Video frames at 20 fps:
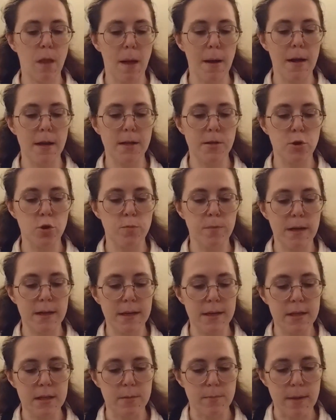I assume that
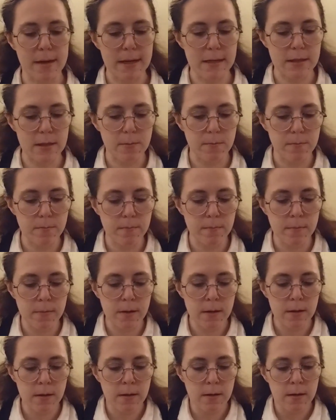it is mint.
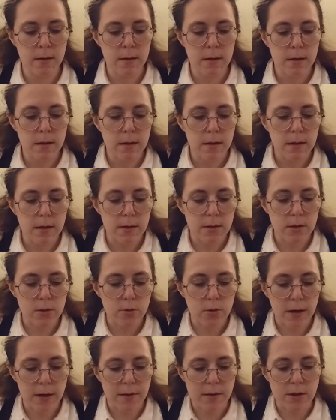Let's
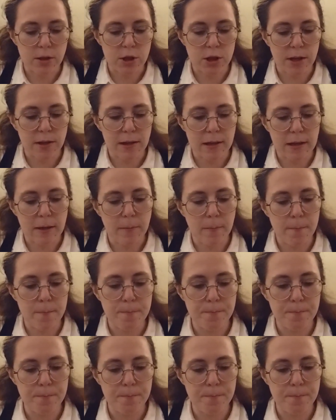try the jelly.